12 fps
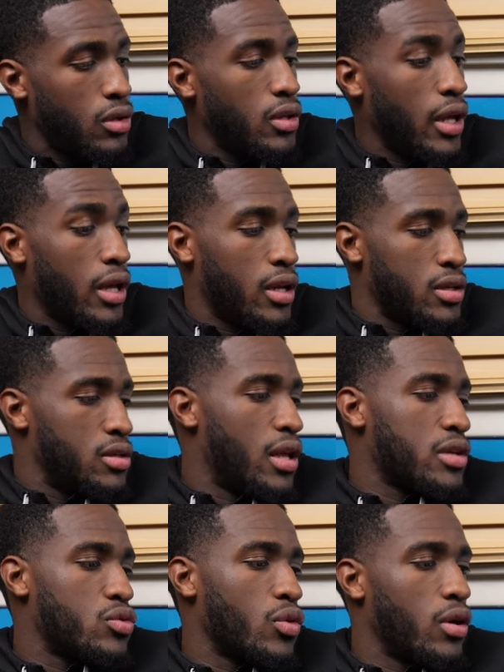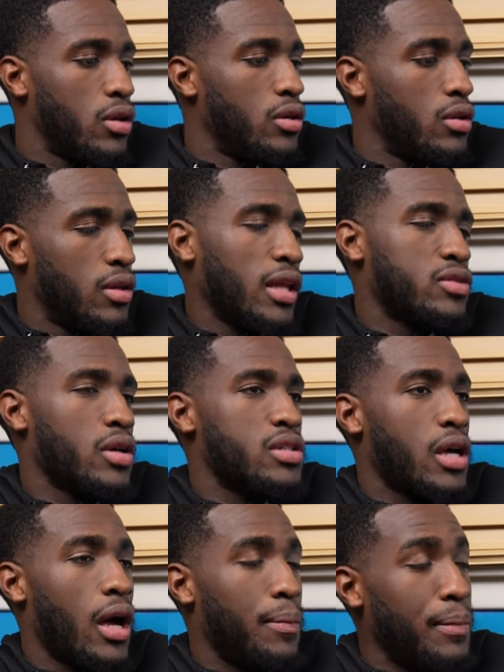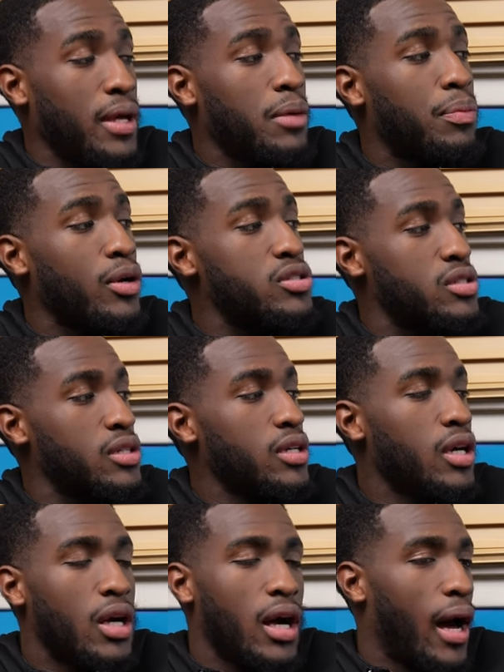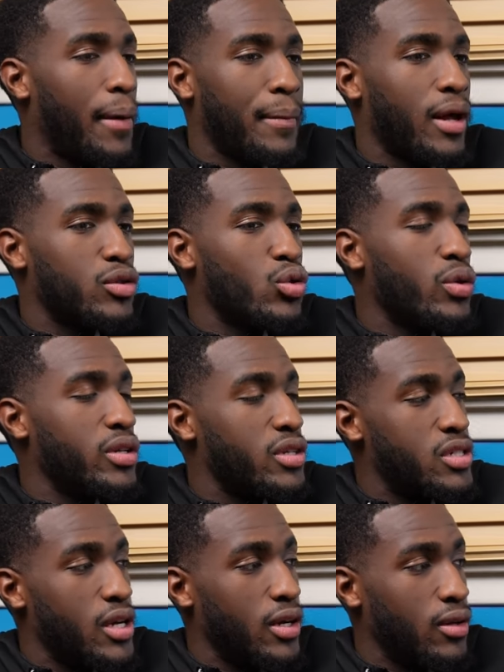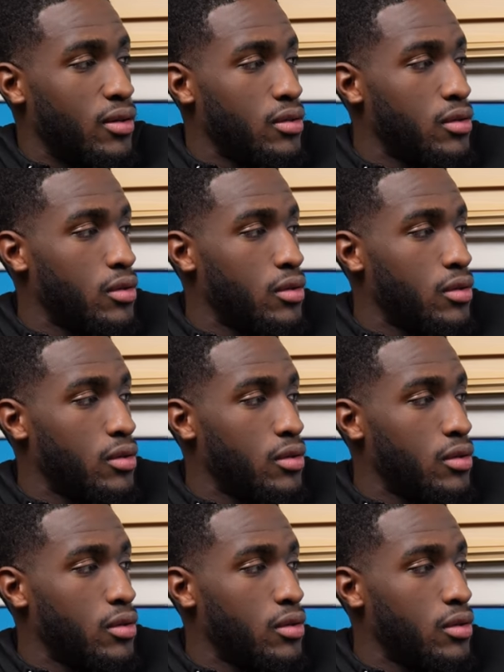Yeah, that, that's where that's what I said. Me personally, I'm not doing jail.